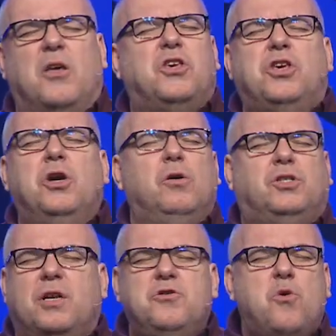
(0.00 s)

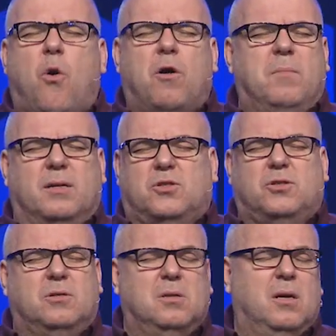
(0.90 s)
huge,
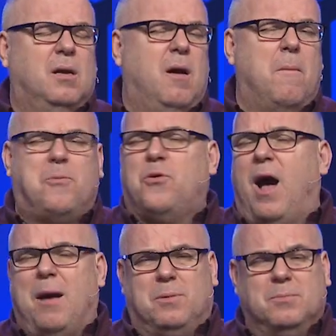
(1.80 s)
enormous
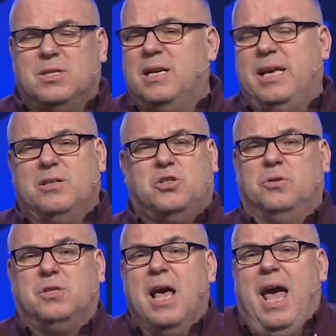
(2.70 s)
problems and
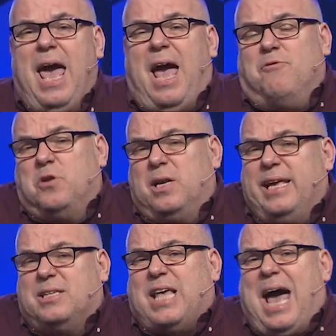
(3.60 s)
issues, and
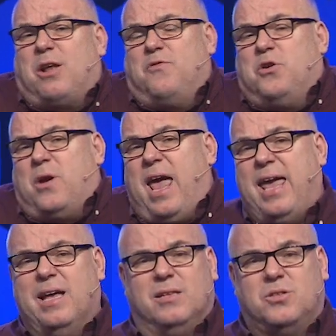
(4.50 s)
really it's out of your
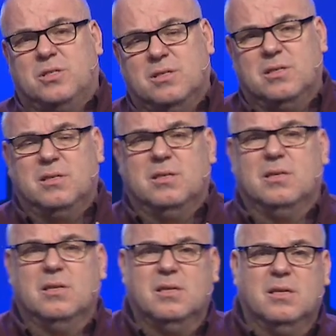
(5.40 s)
hands.
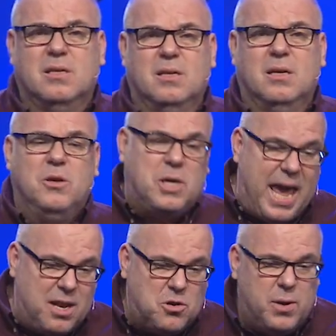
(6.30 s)
You
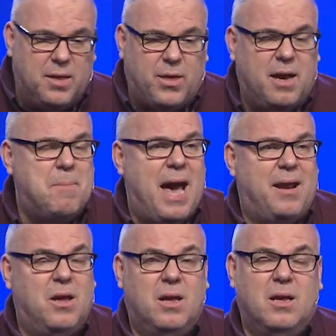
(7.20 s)
can't do anything about
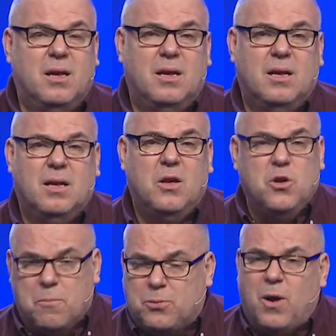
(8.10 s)
it.
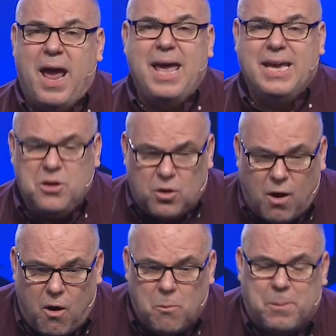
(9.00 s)
You're praying and you're
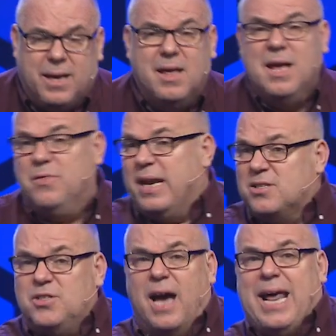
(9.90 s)
hoping that
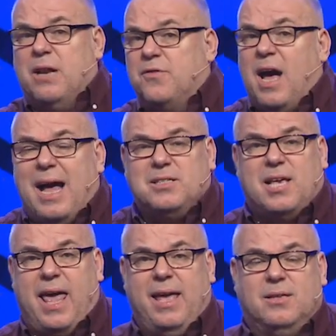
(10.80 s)
it's not out of God's
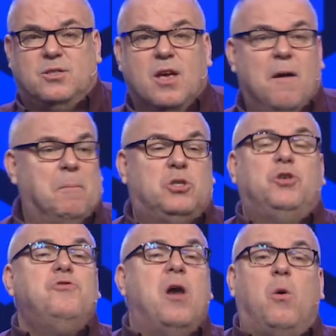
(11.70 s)
hands, but
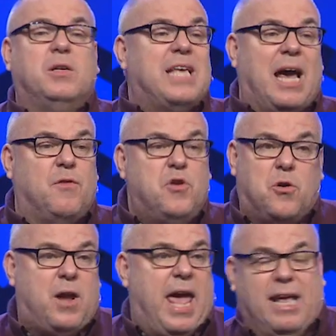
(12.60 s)
you know it's out of
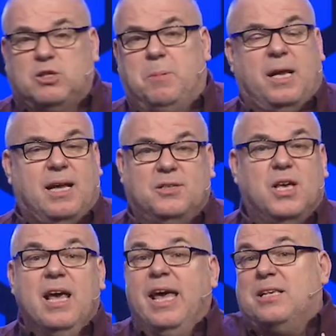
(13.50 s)
your hands because
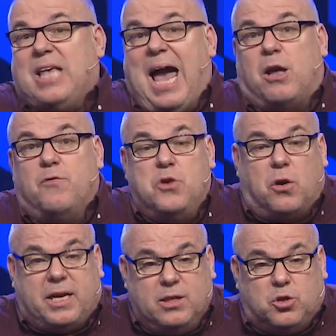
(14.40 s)
it's out of
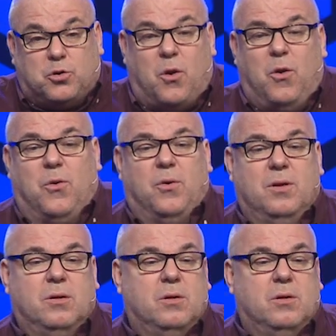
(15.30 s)
your control.